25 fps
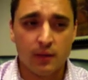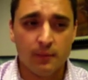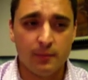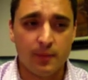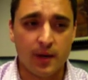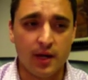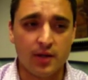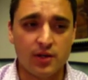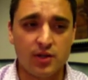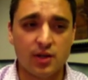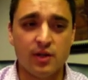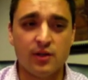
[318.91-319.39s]

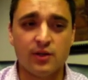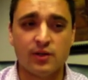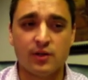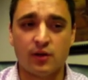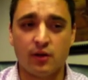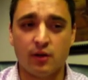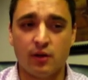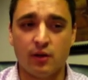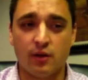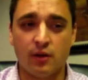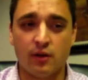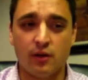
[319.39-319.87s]
Patient's
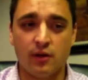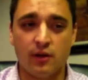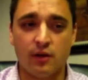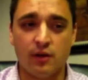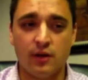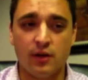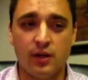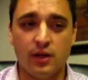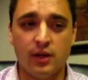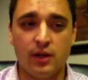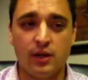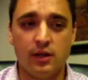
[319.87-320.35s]
current
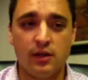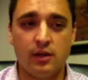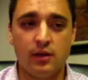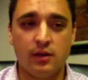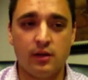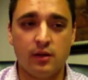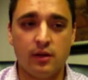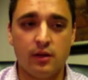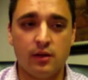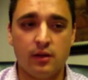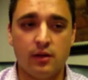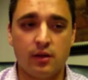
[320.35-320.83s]

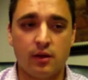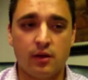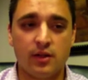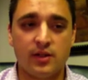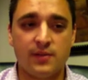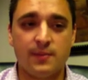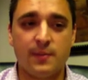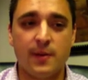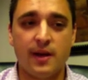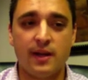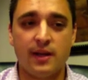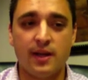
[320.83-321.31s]

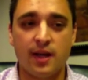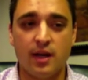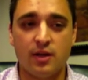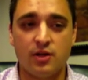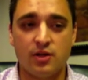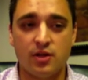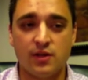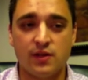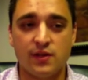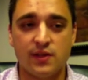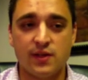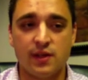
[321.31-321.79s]

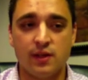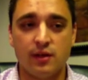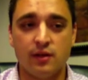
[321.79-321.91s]
medications